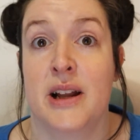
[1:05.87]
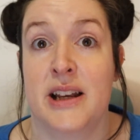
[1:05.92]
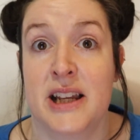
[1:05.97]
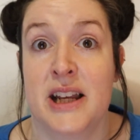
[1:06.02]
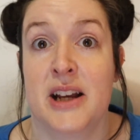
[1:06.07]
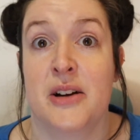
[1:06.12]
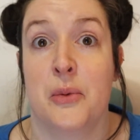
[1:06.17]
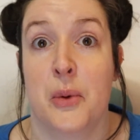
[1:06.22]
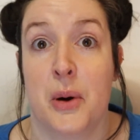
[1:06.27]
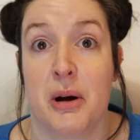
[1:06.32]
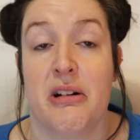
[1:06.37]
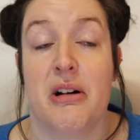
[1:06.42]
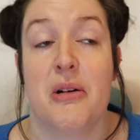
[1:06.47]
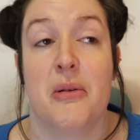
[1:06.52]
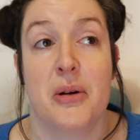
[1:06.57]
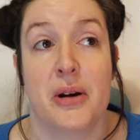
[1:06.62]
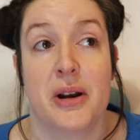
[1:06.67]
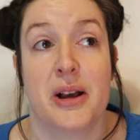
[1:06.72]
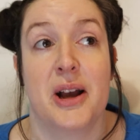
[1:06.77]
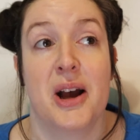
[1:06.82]
near where I
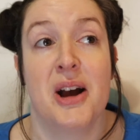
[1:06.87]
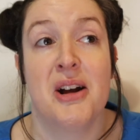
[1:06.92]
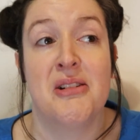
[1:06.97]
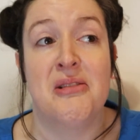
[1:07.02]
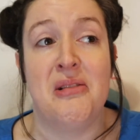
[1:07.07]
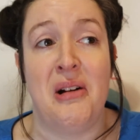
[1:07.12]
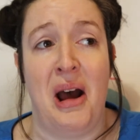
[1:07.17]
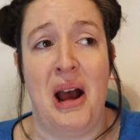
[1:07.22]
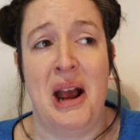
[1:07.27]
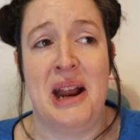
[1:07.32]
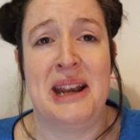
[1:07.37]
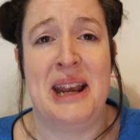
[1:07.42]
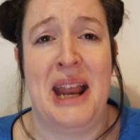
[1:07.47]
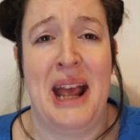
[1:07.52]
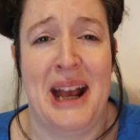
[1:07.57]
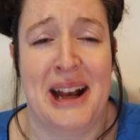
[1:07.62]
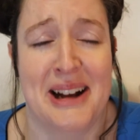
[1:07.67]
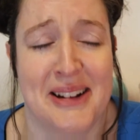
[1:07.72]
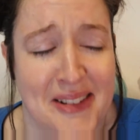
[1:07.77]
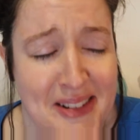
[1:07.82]
want to go
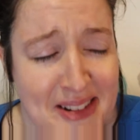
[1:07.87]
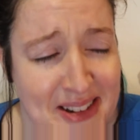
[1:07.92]
right now.